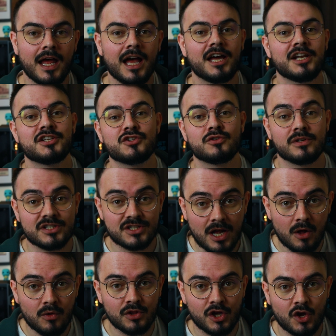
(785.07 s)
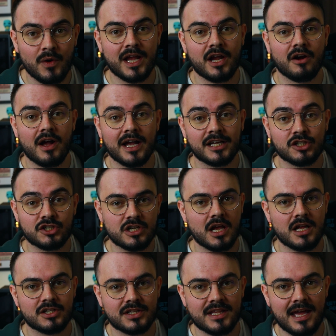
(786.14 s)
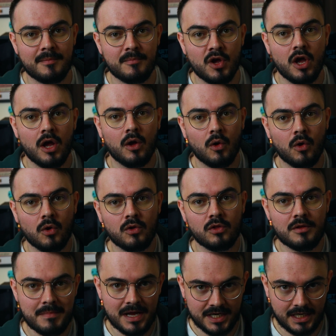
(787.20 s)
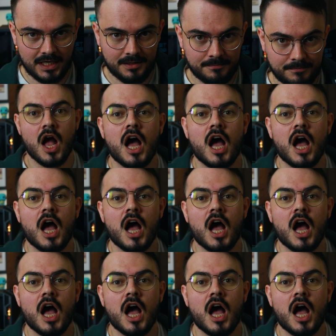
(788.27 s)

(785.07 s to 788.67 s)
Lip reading: and as a result, the quicker I can charge them all the money.